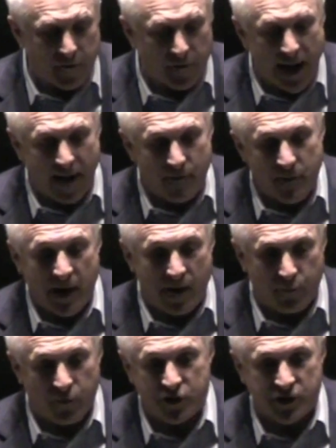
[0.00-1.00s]
you for having me. I
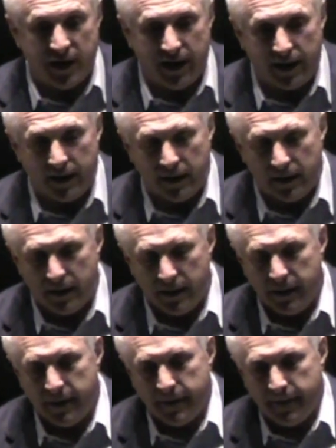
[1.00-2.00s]
appreciate it.
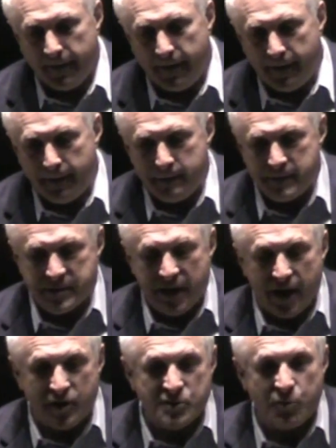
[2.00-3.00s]

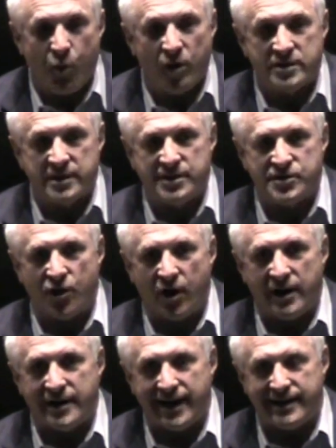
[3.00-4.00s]
Steiner Sports, I
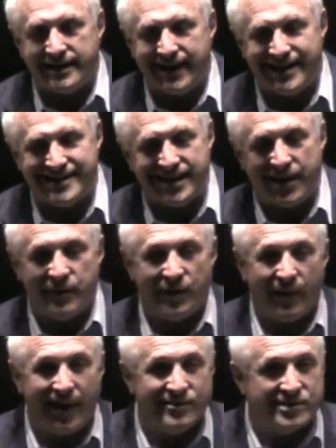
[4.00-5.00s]
started in 1987.
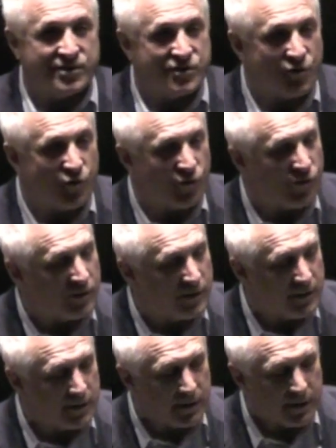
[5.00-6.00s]
When I was in school,
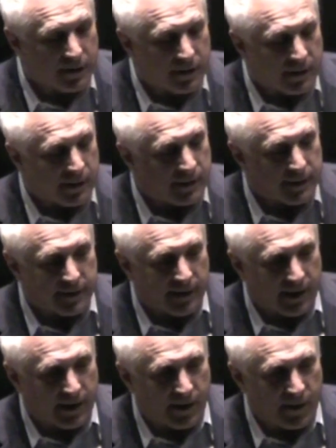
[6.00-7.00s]
I